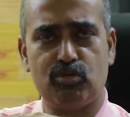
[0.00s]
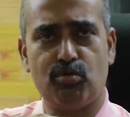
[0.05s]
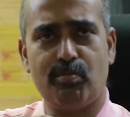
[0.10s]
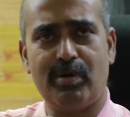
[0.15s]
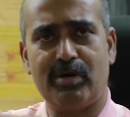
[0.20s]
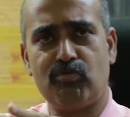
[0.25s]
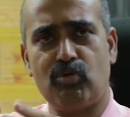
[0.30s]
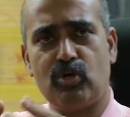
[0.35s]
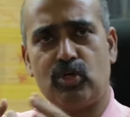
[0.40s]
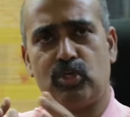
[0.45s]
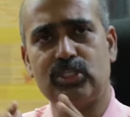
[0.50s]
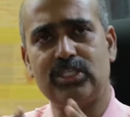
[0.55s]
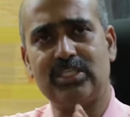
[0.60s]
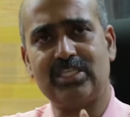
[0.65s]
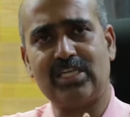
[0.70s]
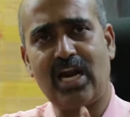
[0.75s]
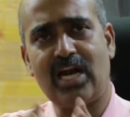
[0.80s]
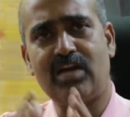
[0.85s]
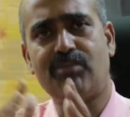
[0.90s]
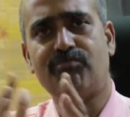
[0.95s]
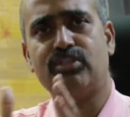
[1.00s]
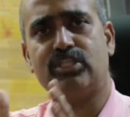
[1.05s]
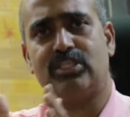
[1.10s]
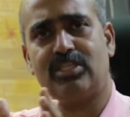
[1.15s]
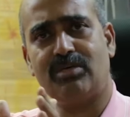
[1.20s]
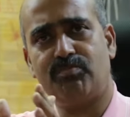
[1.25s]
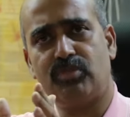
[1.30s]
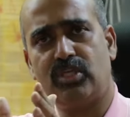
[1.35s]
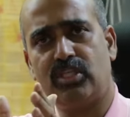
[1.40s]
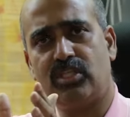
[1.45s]
you might want to start with
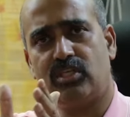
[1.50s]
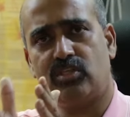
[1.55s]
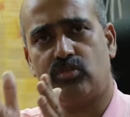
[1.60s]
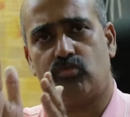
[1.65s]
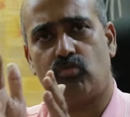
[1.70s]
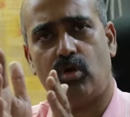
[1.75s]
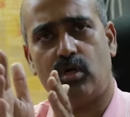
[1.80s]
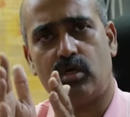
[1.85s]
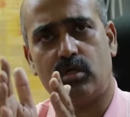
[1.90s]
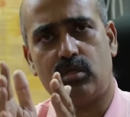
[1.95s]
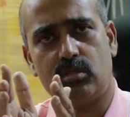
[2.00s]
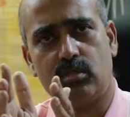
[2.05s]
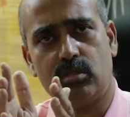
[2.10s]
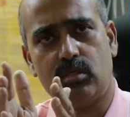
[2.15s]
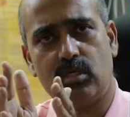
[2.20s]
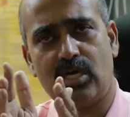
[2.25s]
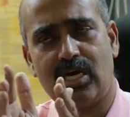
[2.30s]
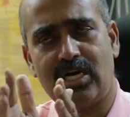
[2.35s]
something this quarter